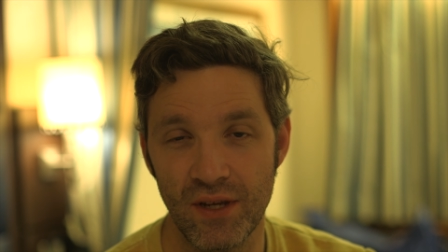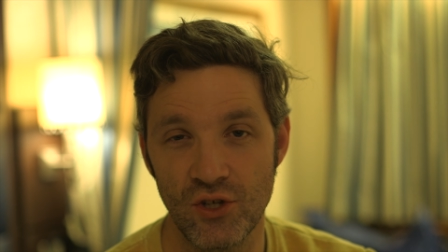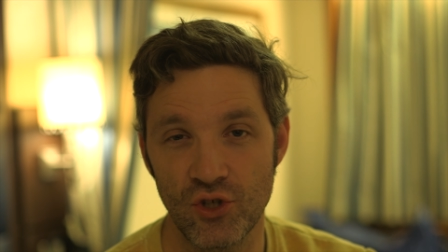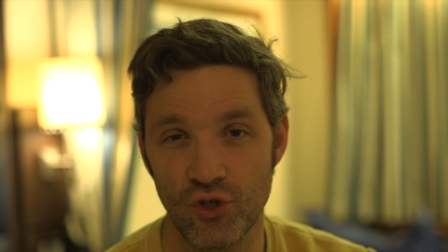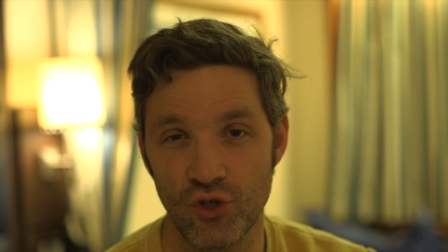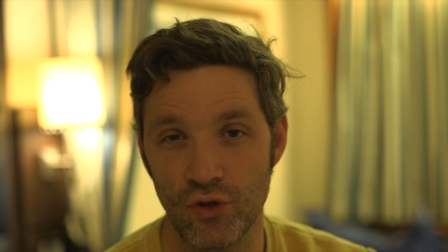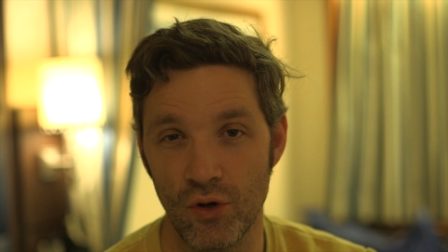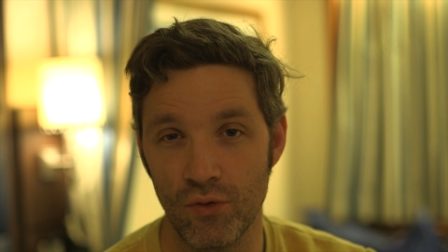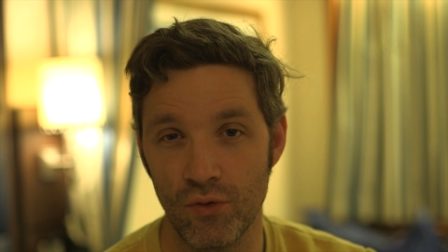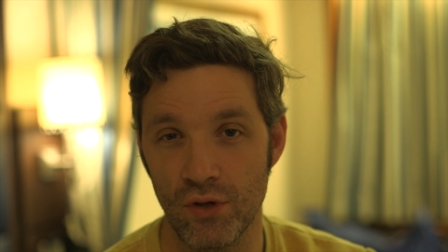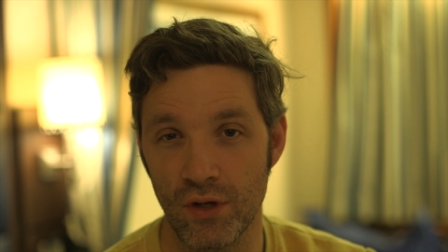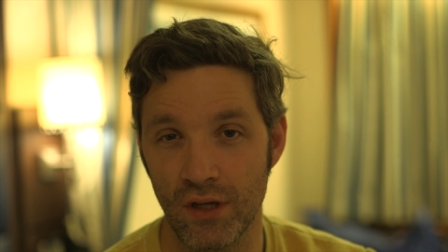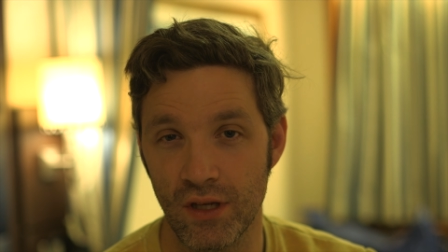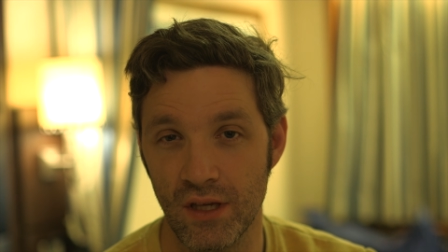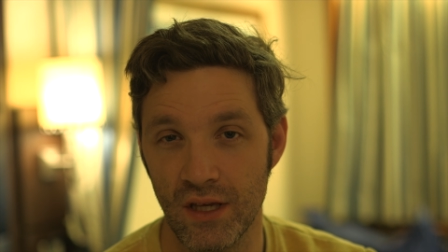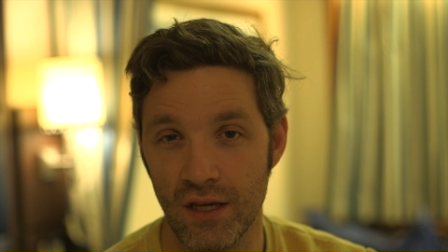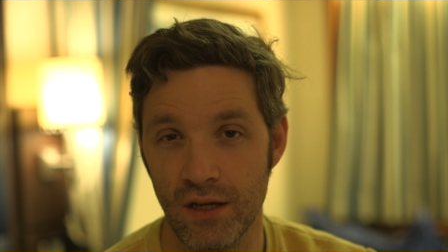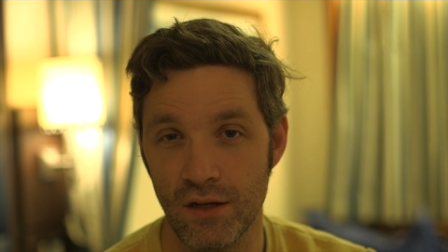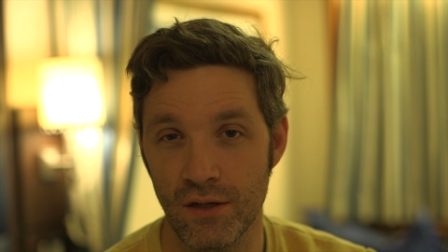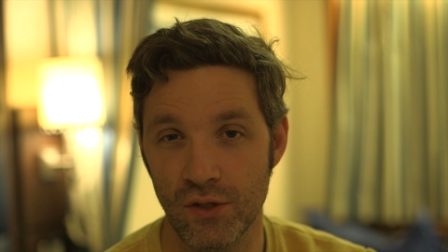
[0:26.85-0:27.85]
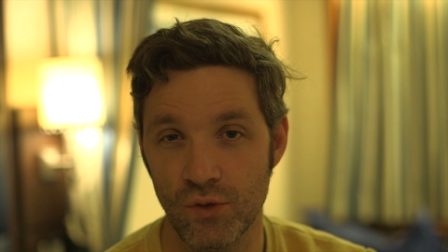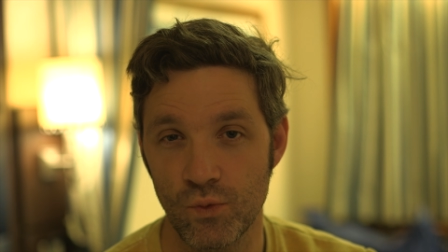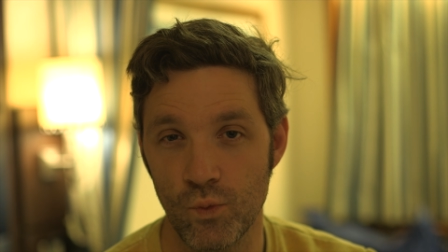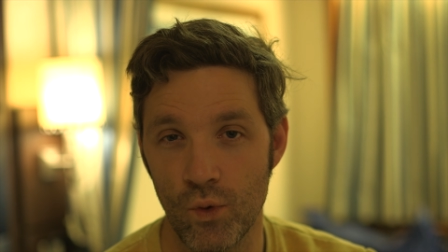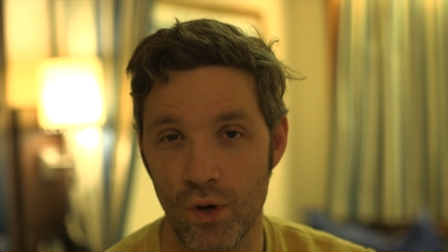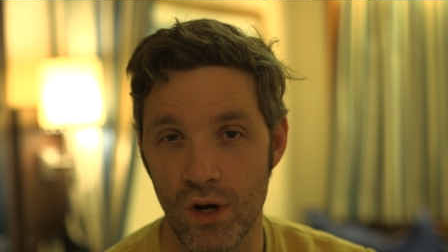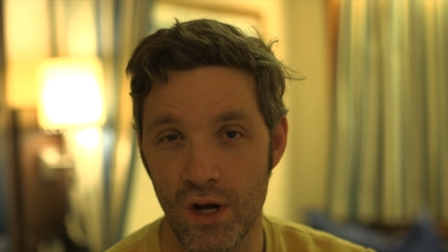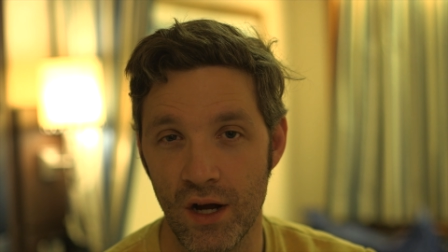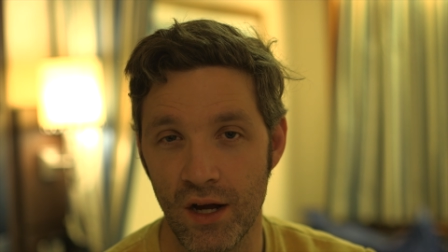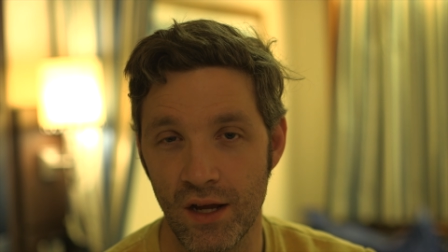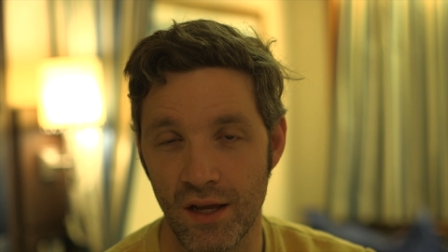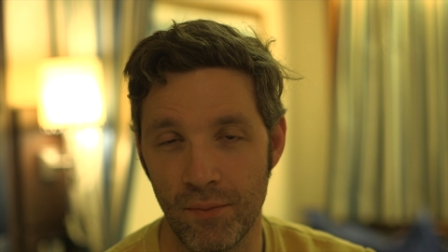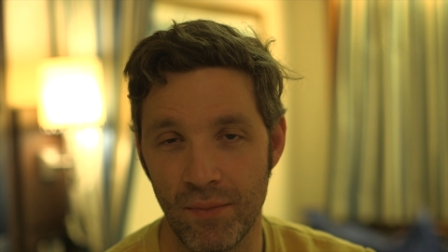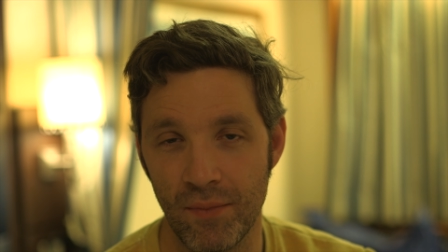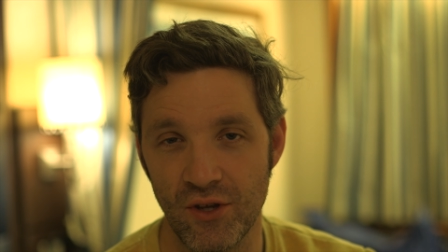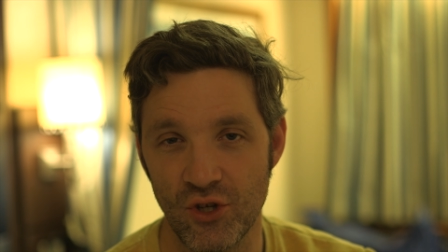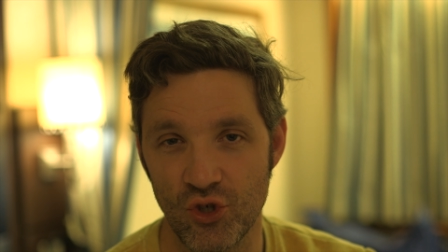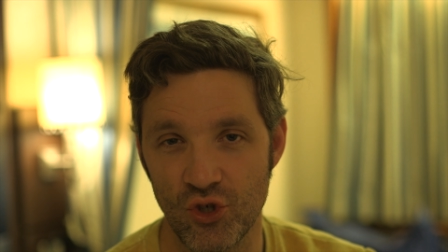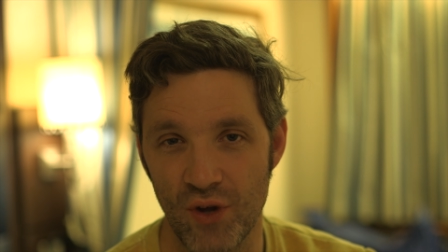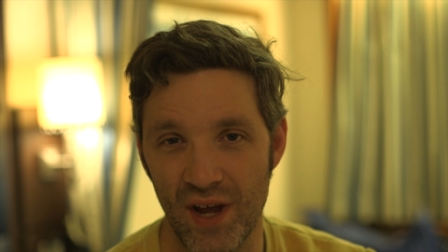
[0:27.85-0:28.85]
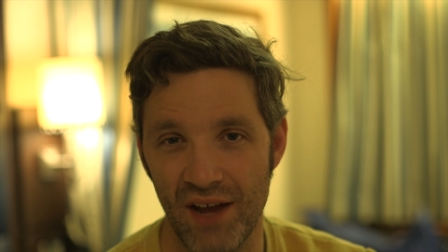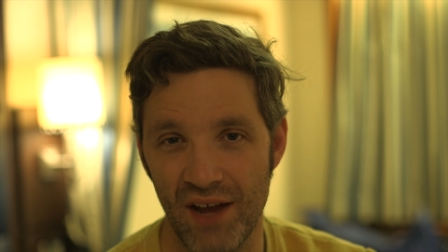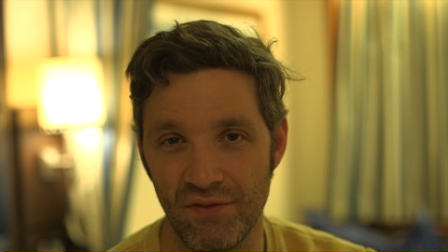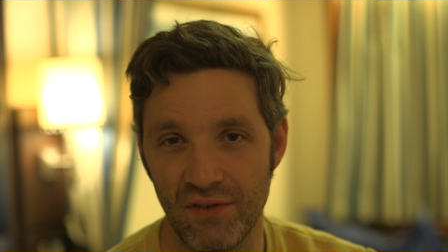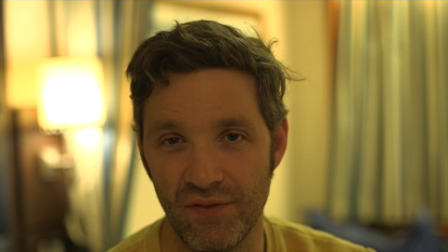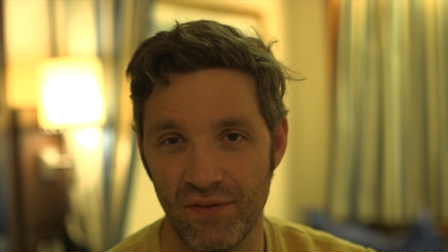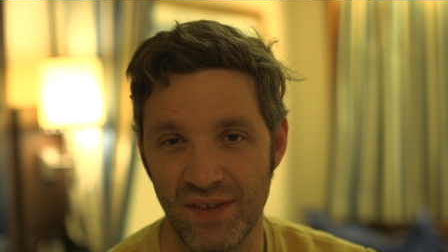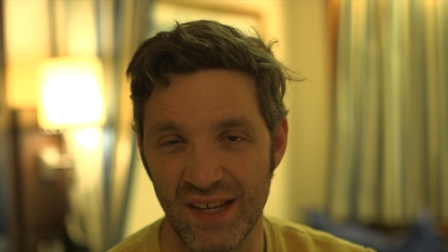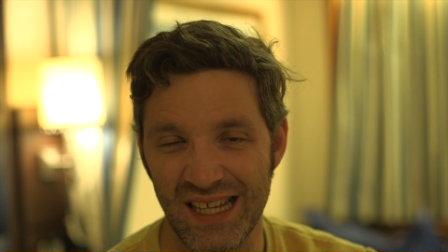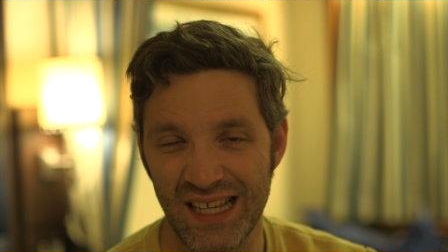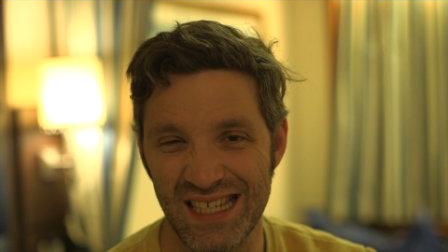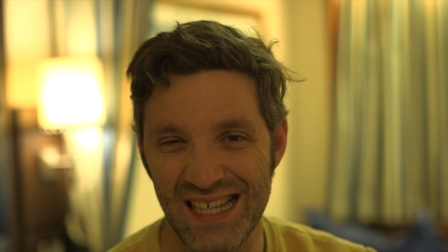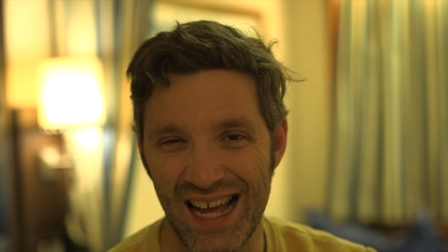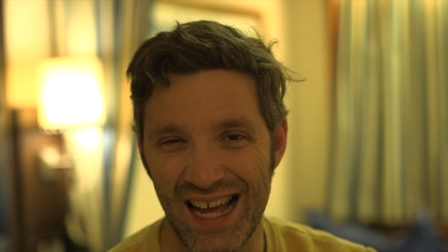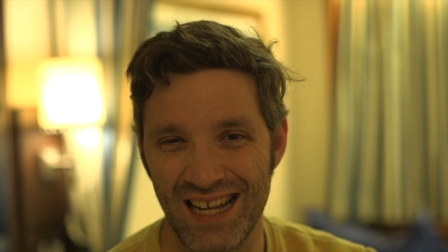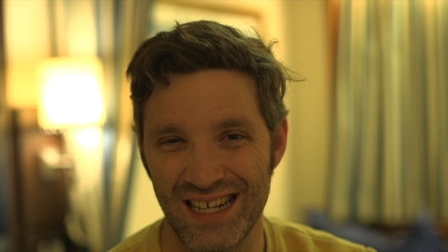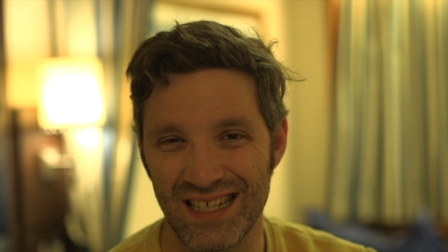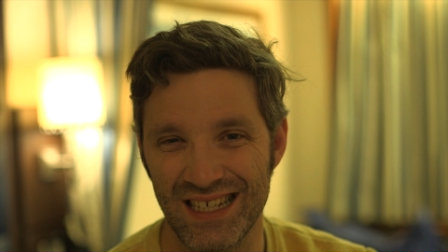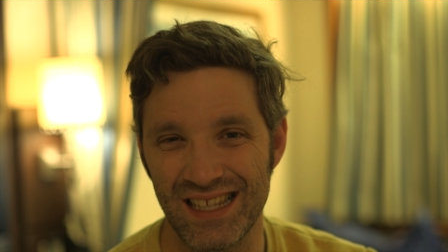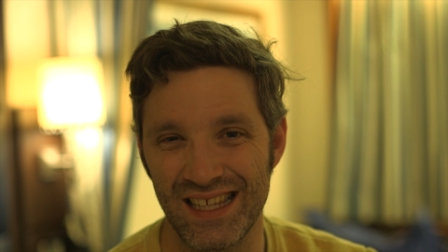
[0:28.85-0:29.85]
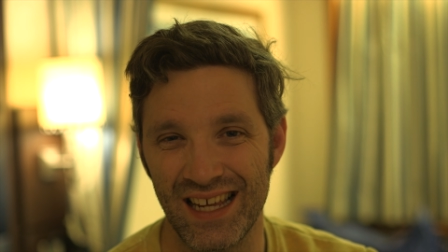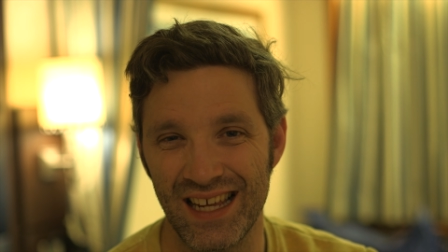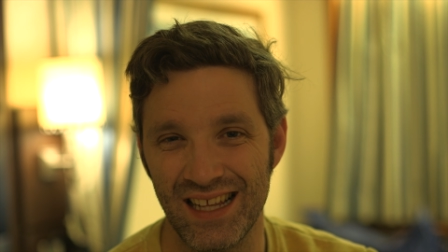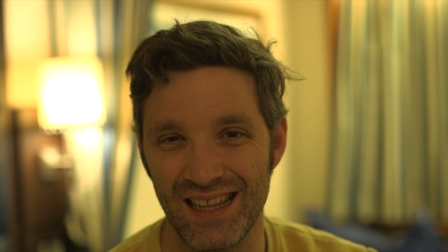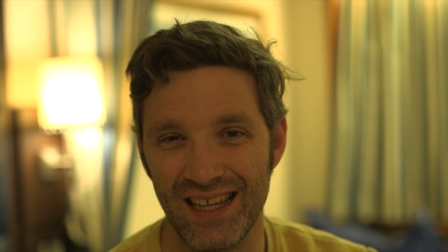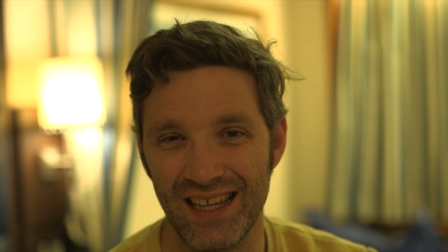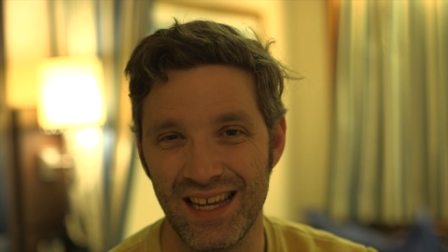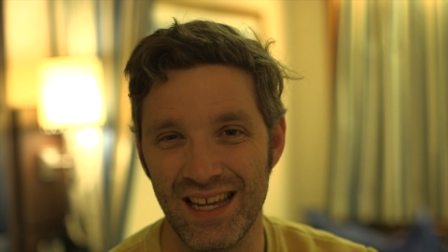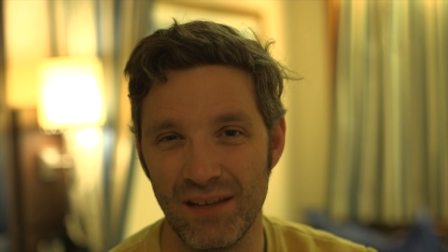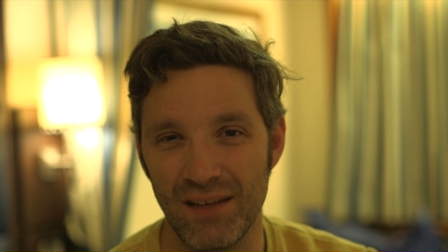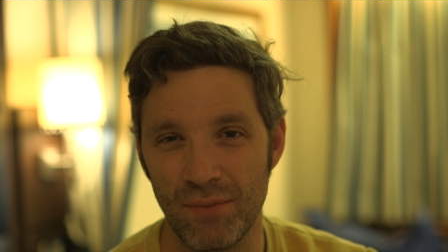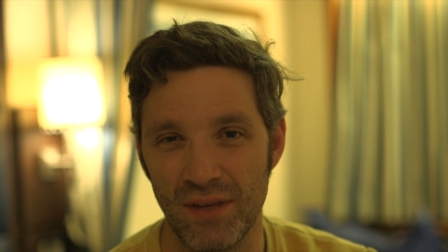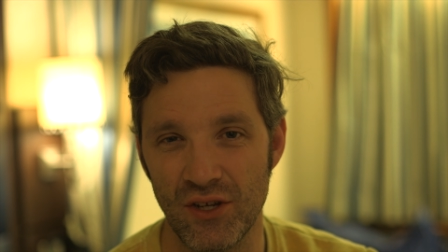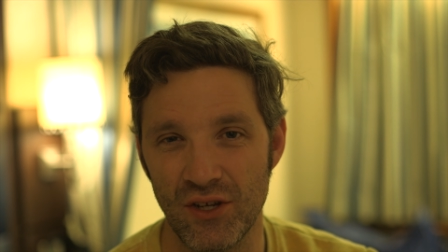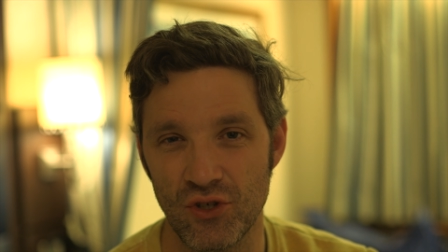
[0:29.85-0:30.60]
make sure all your gears work, make sure everything is actually aligned,